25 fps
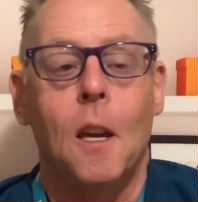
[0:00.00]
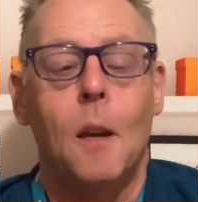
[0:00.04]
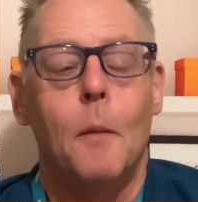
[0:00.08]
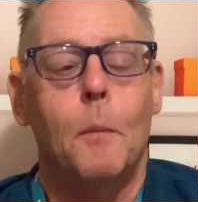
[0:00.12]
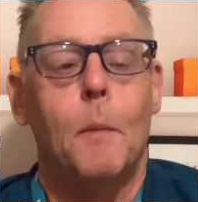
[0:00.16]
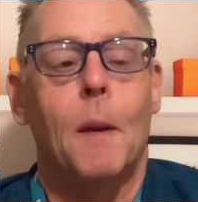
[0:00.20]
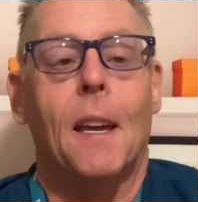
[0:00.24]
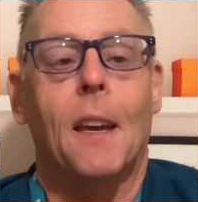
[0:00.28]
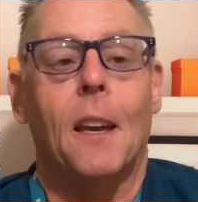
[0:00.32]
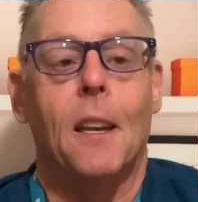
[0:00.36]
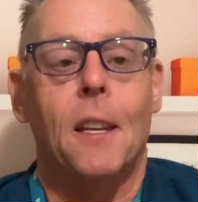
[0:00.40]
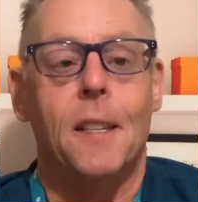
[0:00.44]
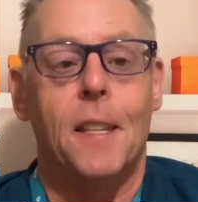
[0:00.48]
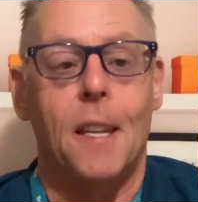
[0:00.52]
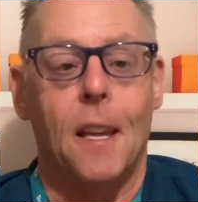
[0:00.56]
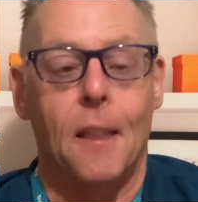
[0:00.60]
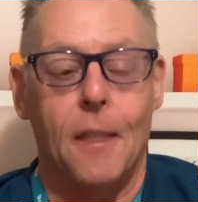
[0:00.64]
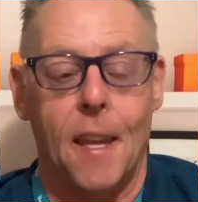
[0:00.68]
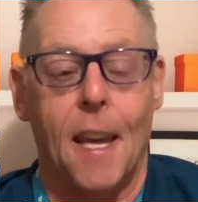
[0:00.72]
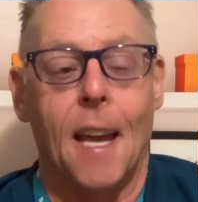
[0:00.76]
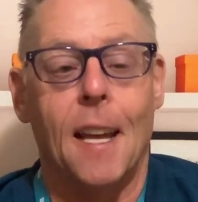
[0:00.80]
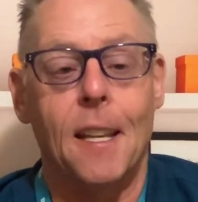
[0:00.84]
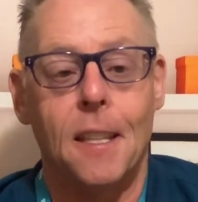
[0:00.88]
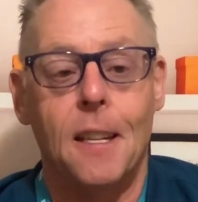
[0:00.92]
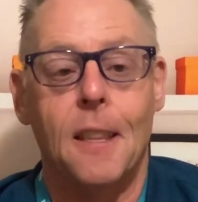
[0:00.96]
because at
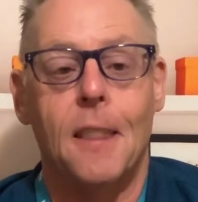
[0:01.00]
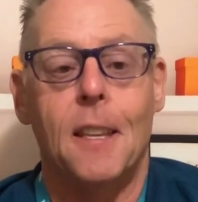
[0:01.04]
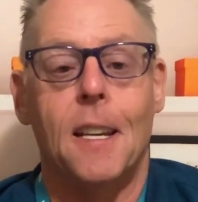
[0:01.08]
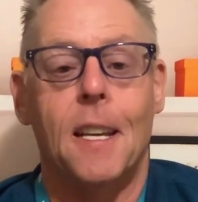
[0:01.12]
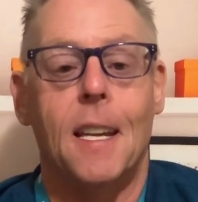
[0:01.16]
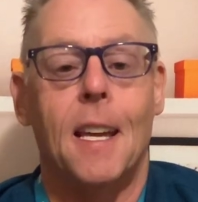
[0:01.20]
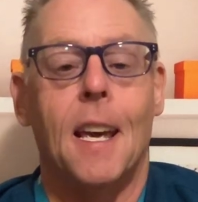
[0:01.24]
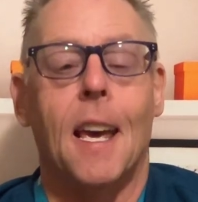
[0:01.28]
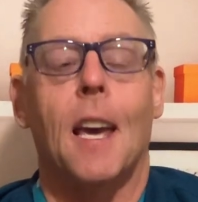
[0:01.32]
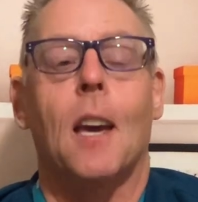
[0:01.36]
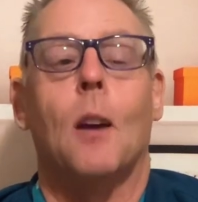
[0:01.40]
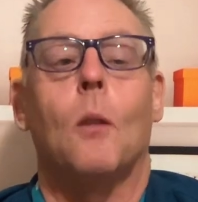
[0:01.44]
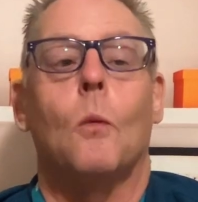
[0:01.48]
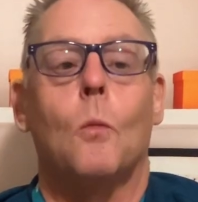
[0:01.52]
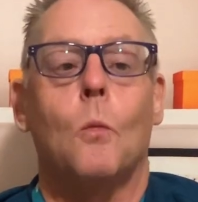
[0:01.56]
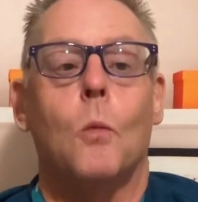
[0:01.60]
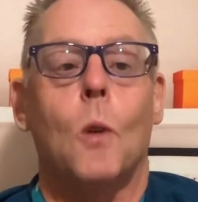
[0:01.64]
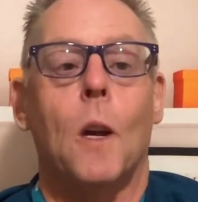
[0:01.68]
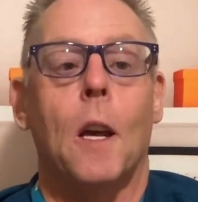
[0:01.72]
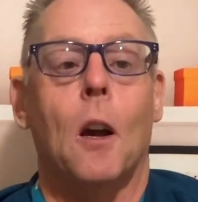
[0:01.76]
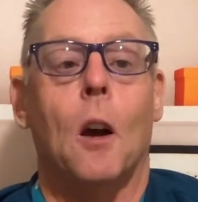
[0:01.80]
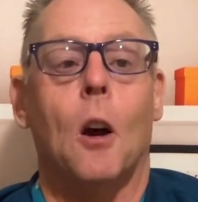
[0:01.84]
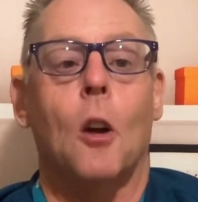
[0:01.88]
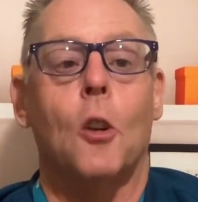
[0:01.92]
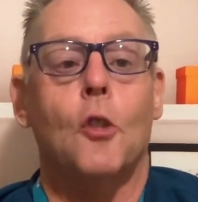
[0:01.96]
the end of the day,
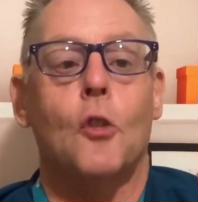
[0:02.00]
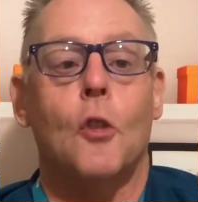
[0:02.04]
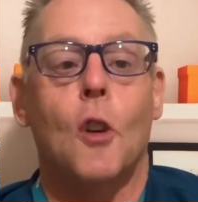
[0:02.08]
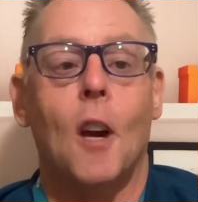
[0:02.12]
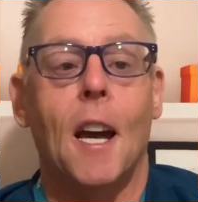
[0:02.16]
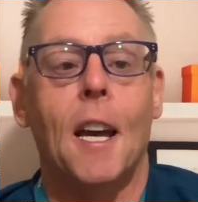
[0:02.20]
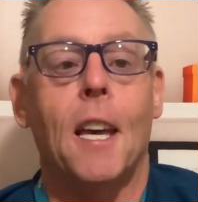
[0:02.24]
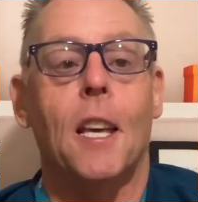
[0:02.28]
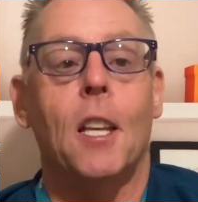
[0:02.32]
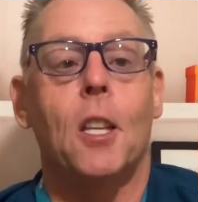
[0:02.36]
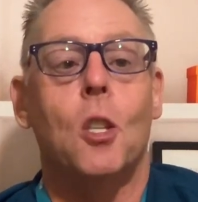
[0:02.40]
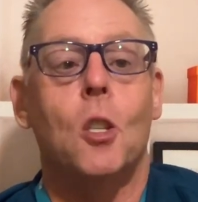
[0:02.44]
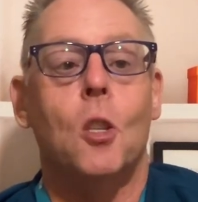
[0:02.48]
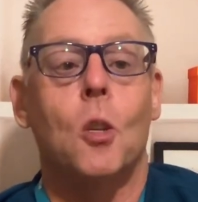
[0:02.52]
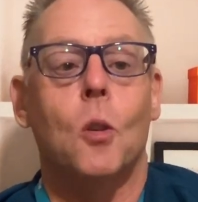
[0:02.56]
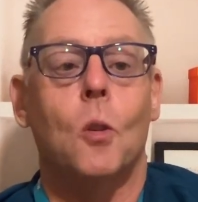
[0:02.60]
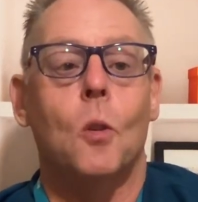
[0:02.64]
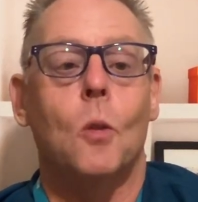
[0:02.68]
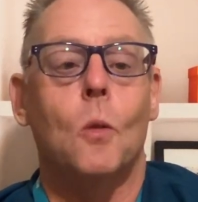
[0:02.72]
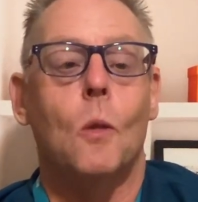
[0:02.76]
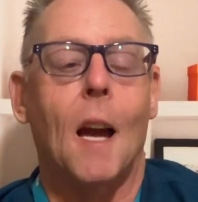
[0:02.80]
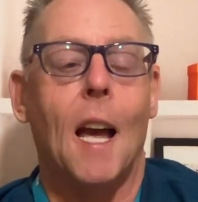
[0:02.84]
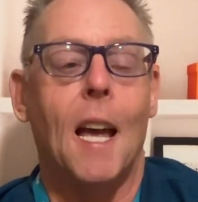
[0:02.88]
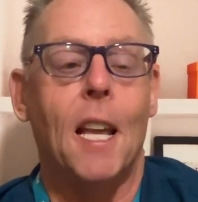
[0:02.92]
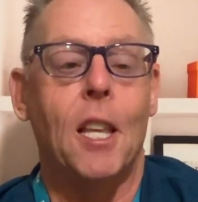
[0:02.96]
we are trying
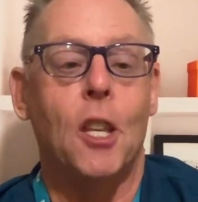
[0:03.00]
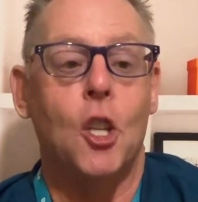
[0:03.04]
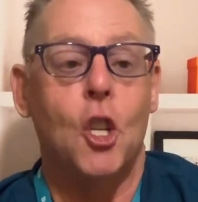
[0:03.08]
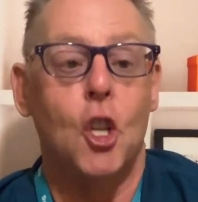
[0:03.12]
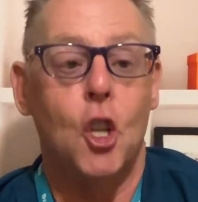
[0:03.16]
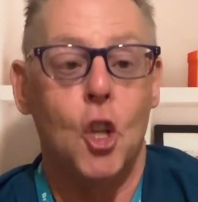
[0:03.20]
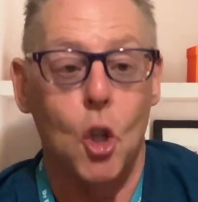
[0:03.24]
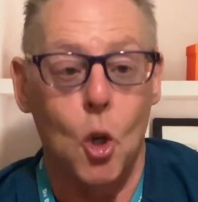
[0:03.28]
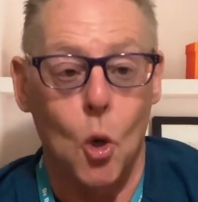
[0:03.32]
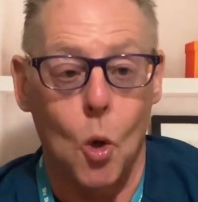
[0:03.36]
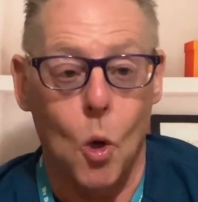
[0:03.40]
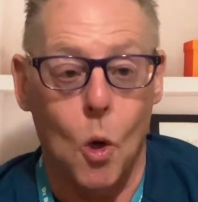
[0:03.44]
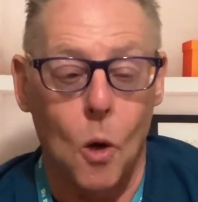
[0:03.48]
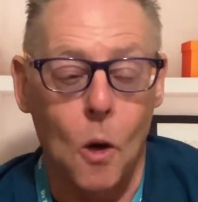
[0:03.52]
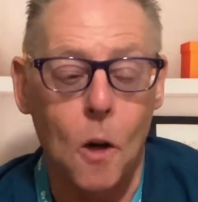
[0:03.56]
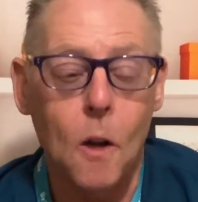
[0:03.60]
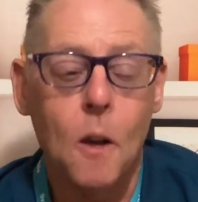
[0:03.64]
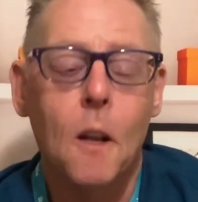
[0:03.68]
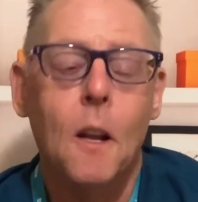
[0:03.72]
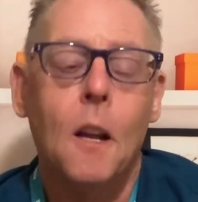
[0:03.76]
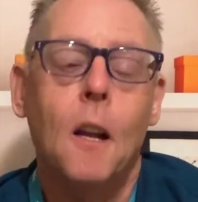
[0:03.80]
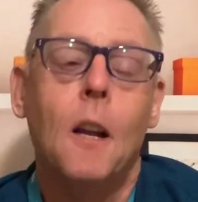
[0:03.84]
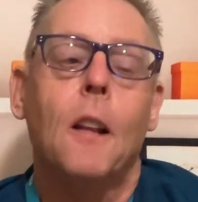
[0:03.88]
to ensure